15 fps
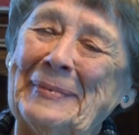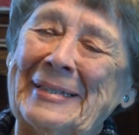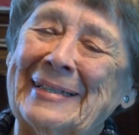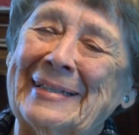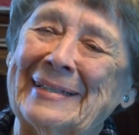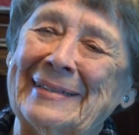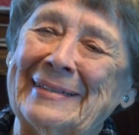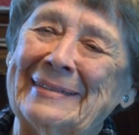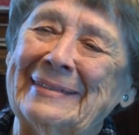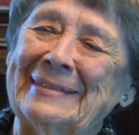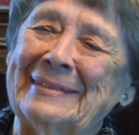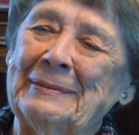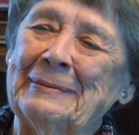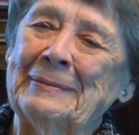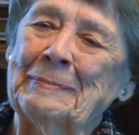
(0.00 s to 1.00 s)
But uh,
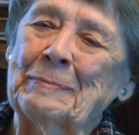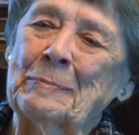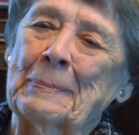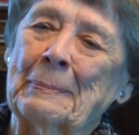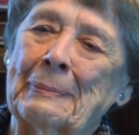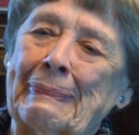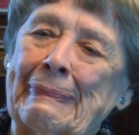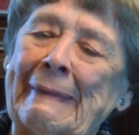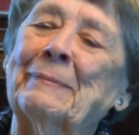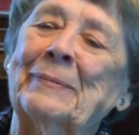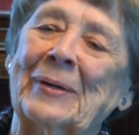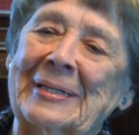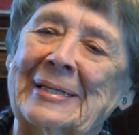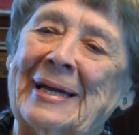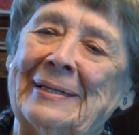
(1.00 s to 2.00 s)
it
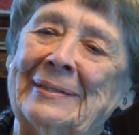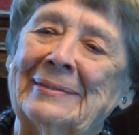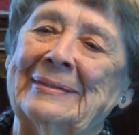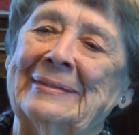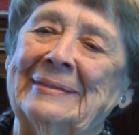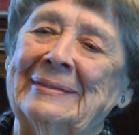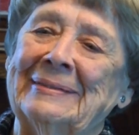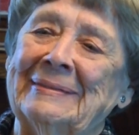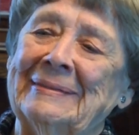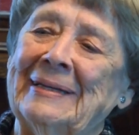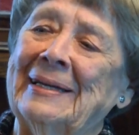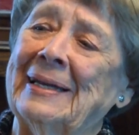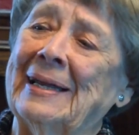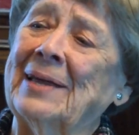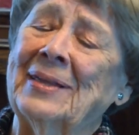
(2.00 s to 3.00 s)
worked out,
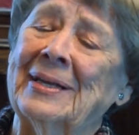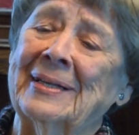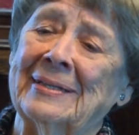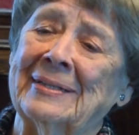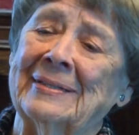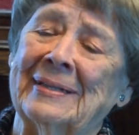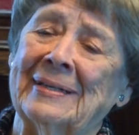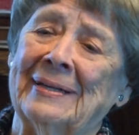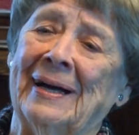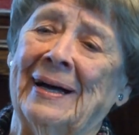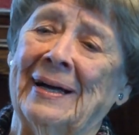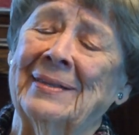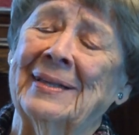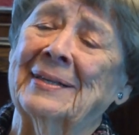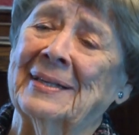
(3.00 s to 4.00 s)
and I think
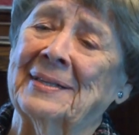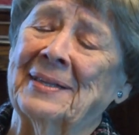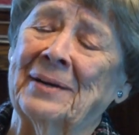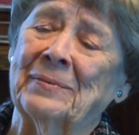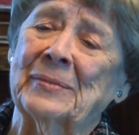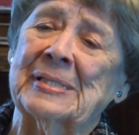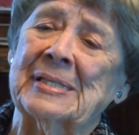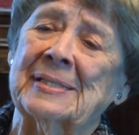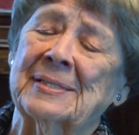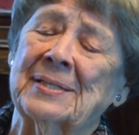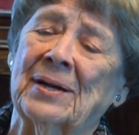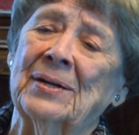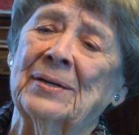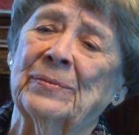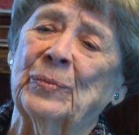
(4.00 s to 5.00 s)
I think that that was the
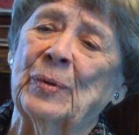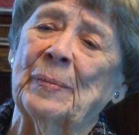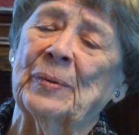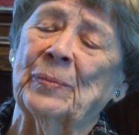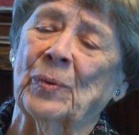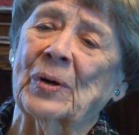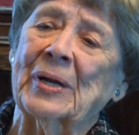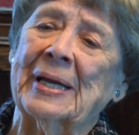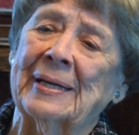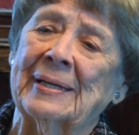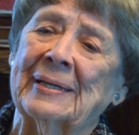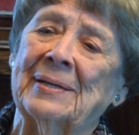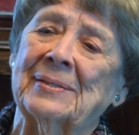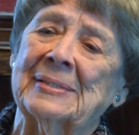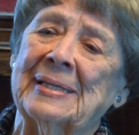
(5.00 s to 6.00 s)
start of women
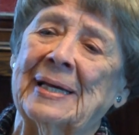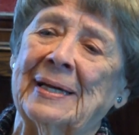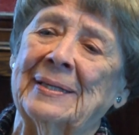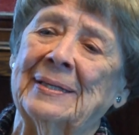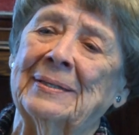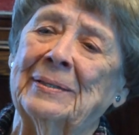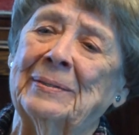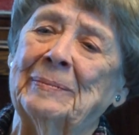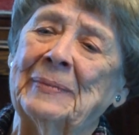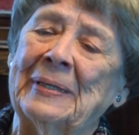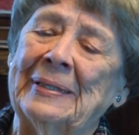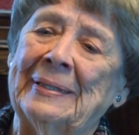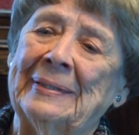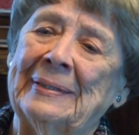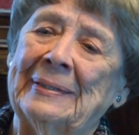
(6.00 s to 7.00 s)
working outside the home.